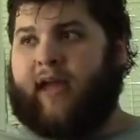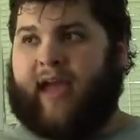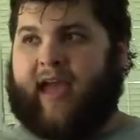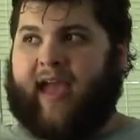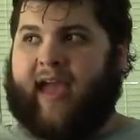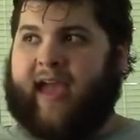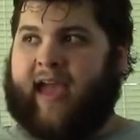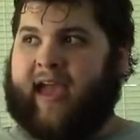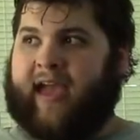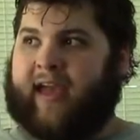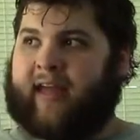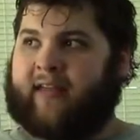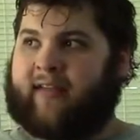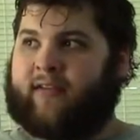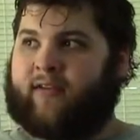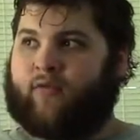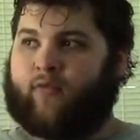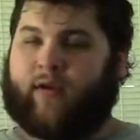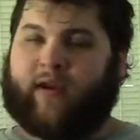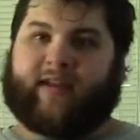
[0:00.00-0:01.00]

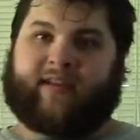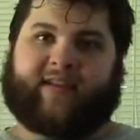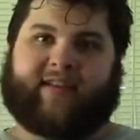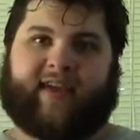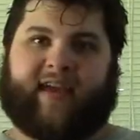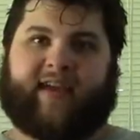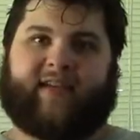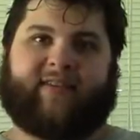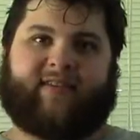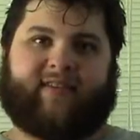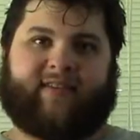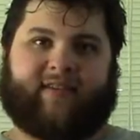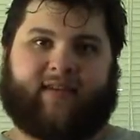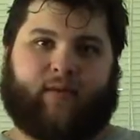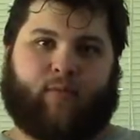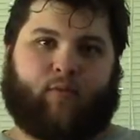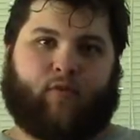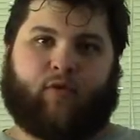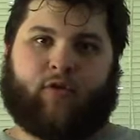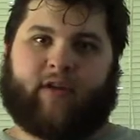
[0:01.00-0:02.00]
And Rick takes
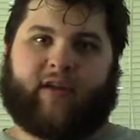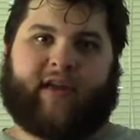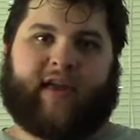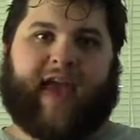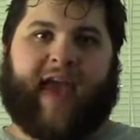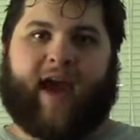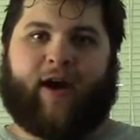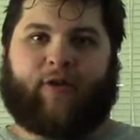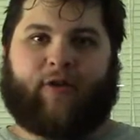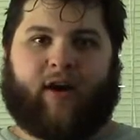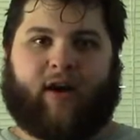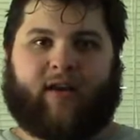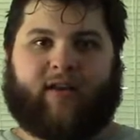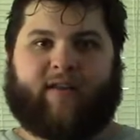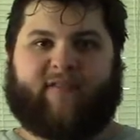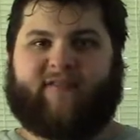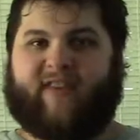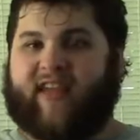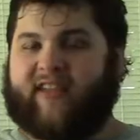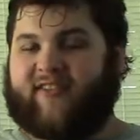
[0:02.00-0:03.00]
Morty out on
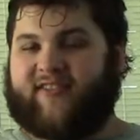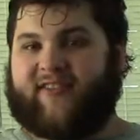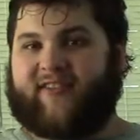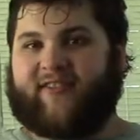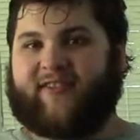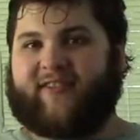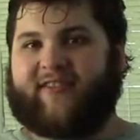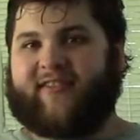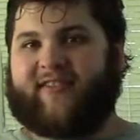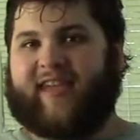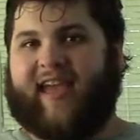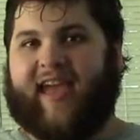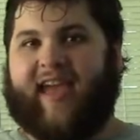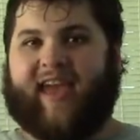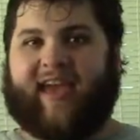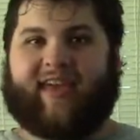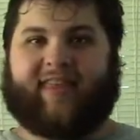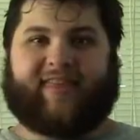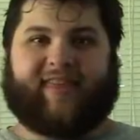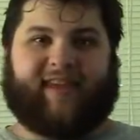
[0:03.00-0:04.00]
adventures
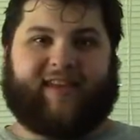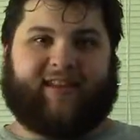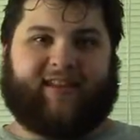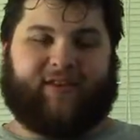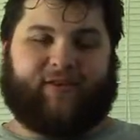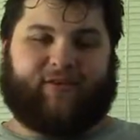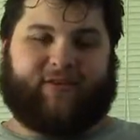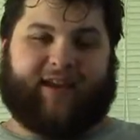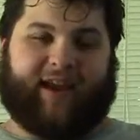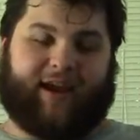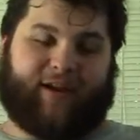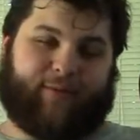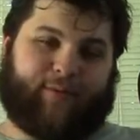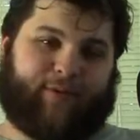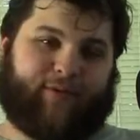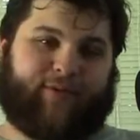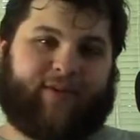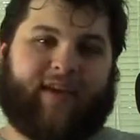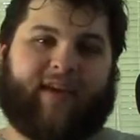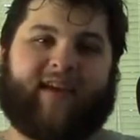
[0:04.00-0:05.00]
and they do
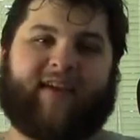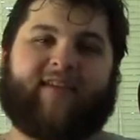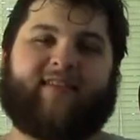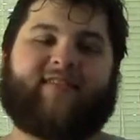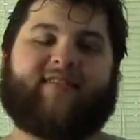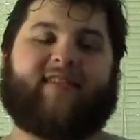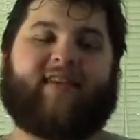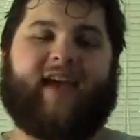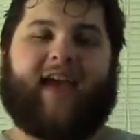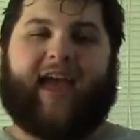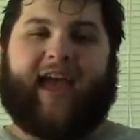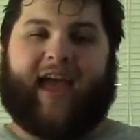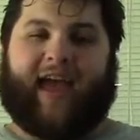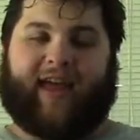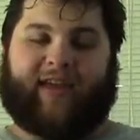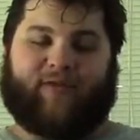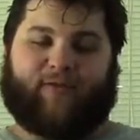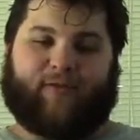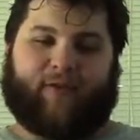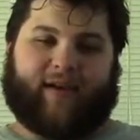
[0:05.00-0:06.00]
terrible things
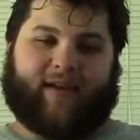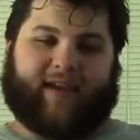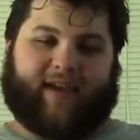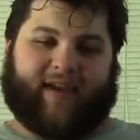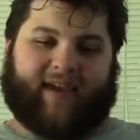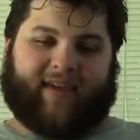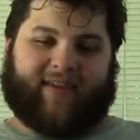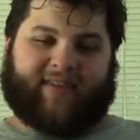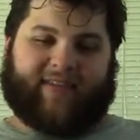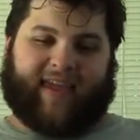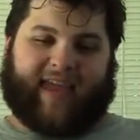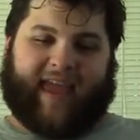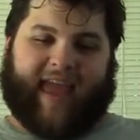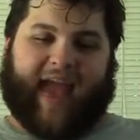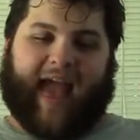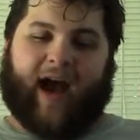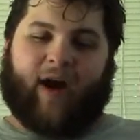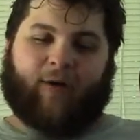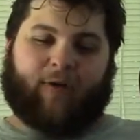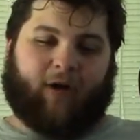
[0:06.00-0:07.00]
and Rick is a
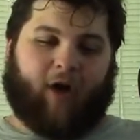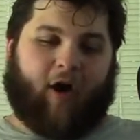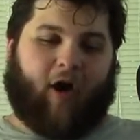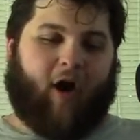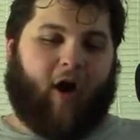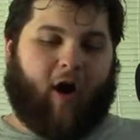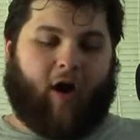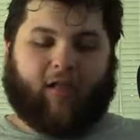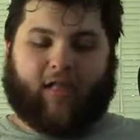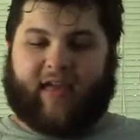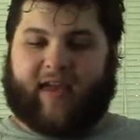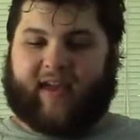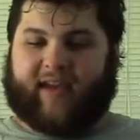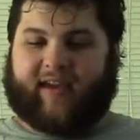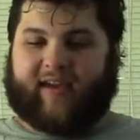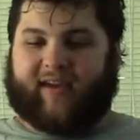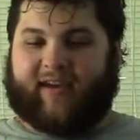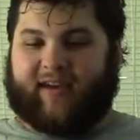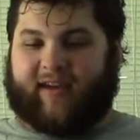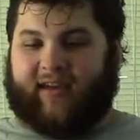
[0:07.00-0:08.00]

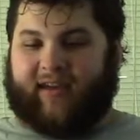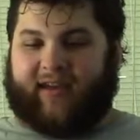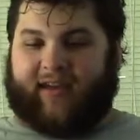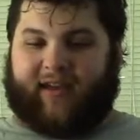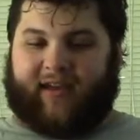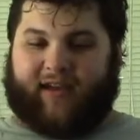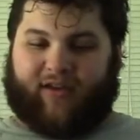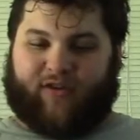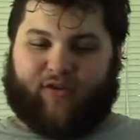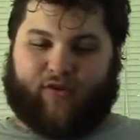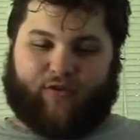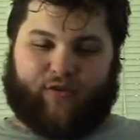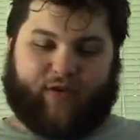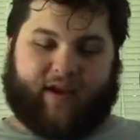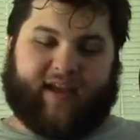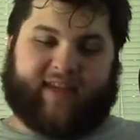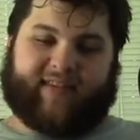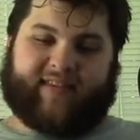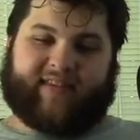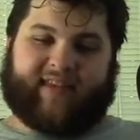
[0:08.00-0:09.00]
alcoholic
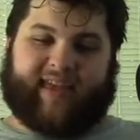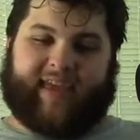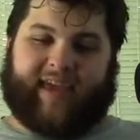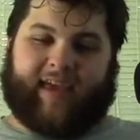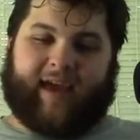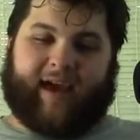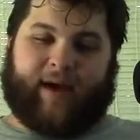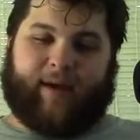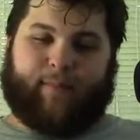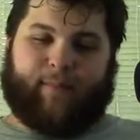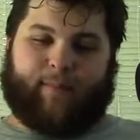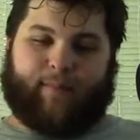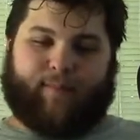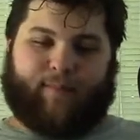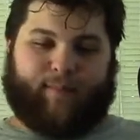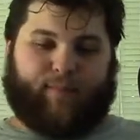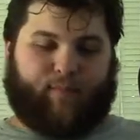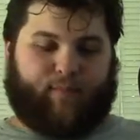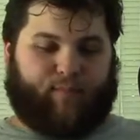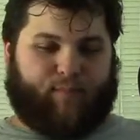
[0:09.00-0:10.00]
crazy
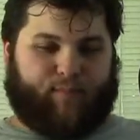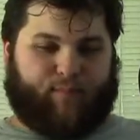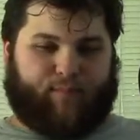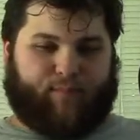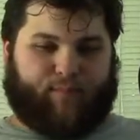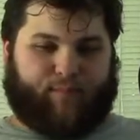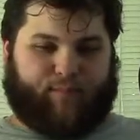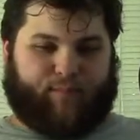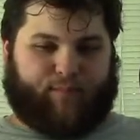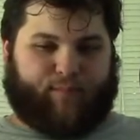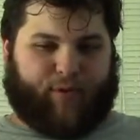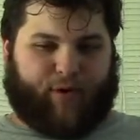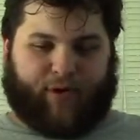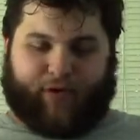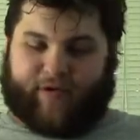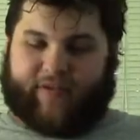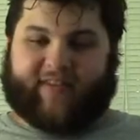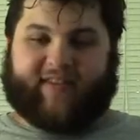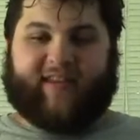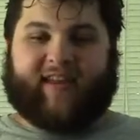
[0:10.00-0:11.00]

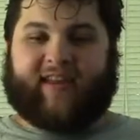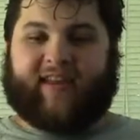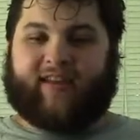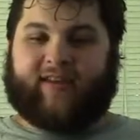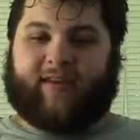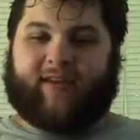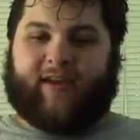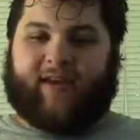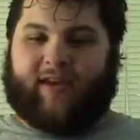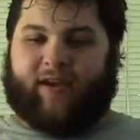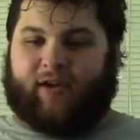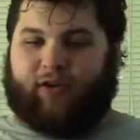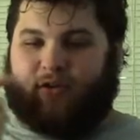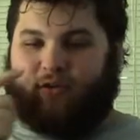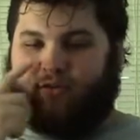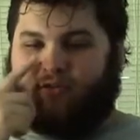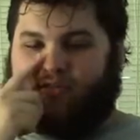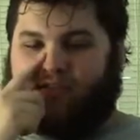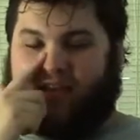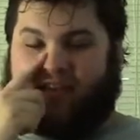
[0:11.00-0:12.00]
person
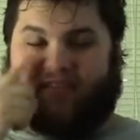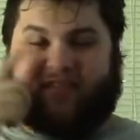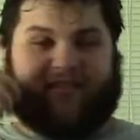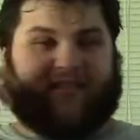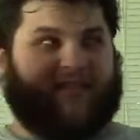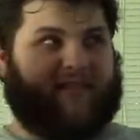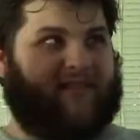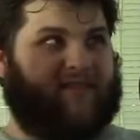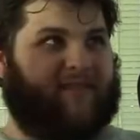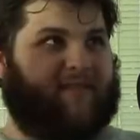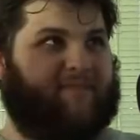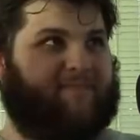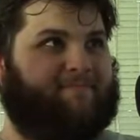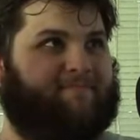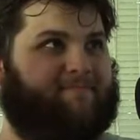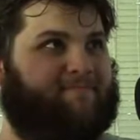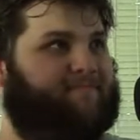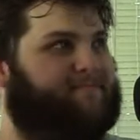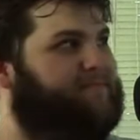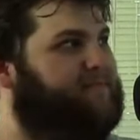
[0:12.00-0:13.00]
who just
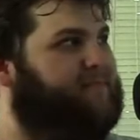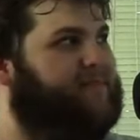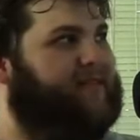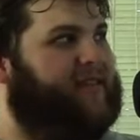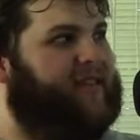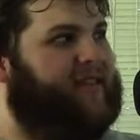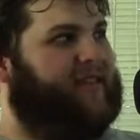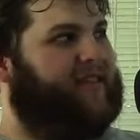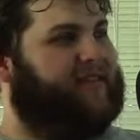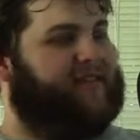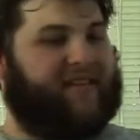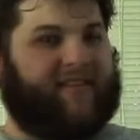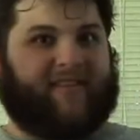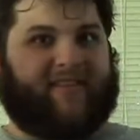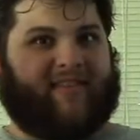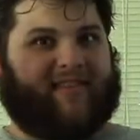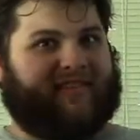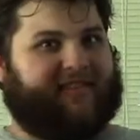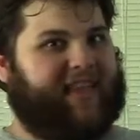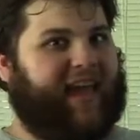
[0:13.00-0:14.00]
is
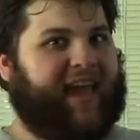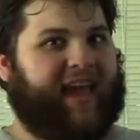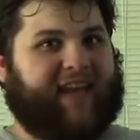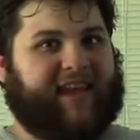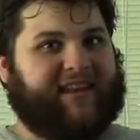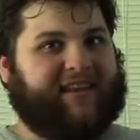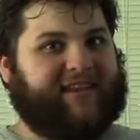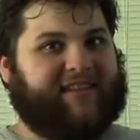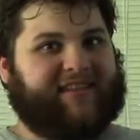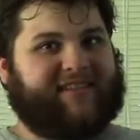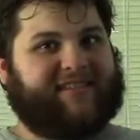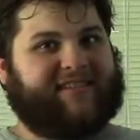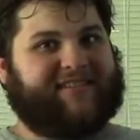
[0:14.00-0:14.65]
insane.